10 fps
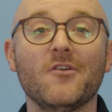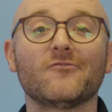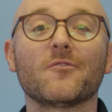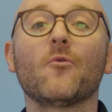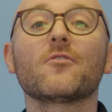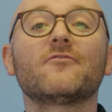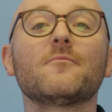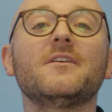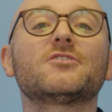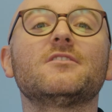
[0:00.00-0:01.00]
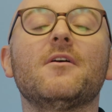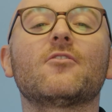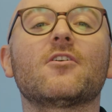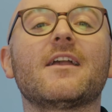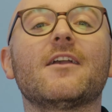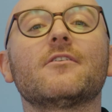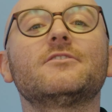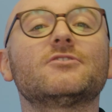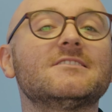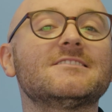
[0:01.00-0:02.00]
For more information about our
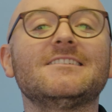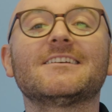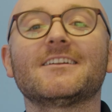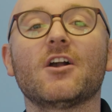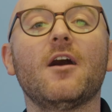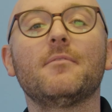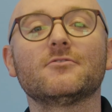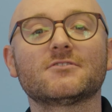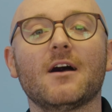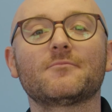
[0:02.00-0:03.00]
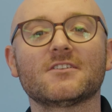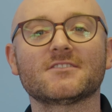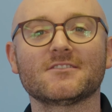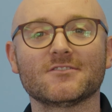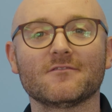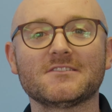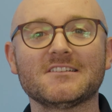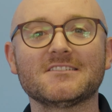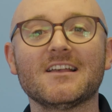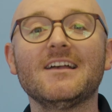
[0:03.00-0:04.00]
aeration seeding and compost top dressing
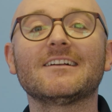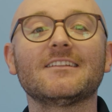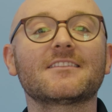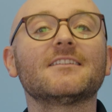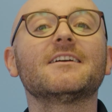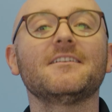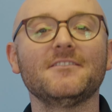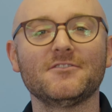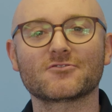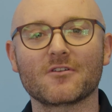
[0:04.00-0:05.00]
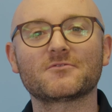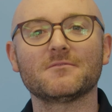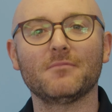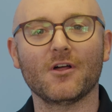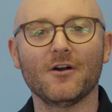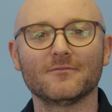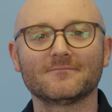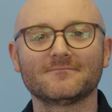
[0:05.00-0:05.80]
services, click the link in the description below.